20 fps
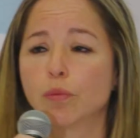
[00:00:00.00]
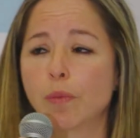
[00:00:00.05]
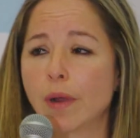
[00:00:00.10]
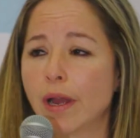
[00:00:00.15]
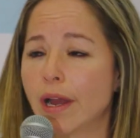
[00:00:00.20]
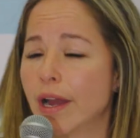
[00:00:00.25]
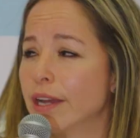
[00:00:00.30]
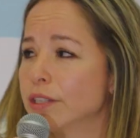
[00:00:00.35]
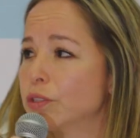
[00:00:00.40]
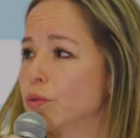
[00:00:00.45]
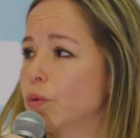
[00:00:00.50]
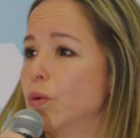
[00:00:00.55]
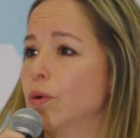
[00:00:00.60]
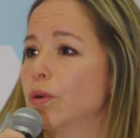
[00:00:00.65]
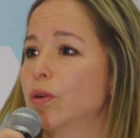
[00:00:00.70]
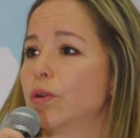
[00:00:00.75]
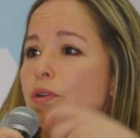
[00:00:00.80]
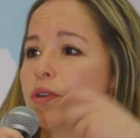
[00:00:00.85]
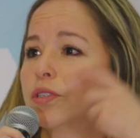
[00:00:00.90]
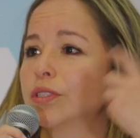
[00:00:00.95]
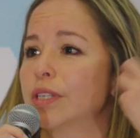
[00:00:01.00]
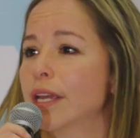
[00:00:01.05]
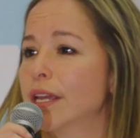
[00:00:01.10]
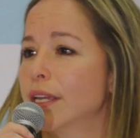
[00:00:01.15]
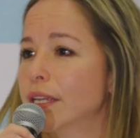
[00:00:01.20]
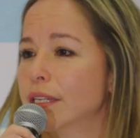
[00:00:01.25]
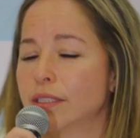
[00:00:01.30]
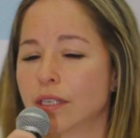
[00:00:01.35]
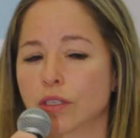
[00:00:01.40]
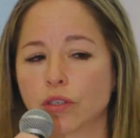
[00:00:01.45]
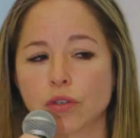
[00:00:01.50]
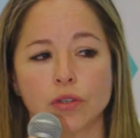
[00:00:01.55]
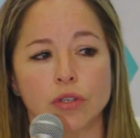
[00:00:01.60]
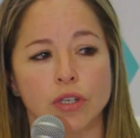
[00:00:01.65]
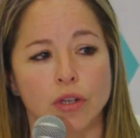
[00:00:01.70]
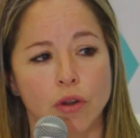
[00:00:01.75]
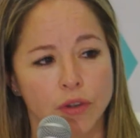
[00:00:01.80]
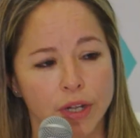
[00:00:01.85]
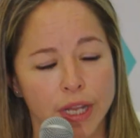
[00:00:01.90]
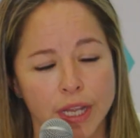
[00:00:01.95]
passwords, secure
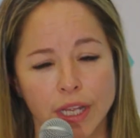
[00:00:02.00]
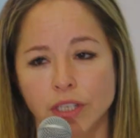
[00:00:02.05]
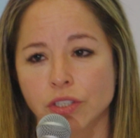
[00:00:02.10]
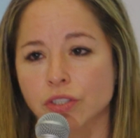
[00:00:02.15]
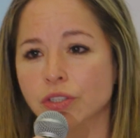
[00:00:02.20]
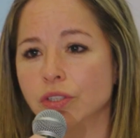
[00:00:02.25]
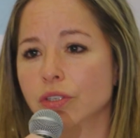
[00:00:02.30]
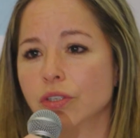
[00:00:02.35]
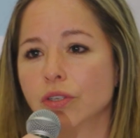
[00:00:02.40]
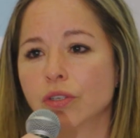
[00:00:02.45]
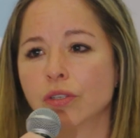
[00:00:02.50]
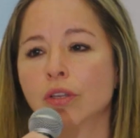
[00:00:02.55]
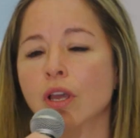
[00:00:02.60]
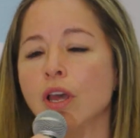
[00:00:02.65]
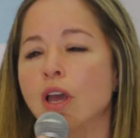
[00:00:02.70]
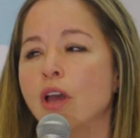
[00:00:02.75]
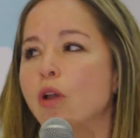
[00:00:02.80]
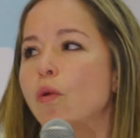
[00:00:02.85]
connection,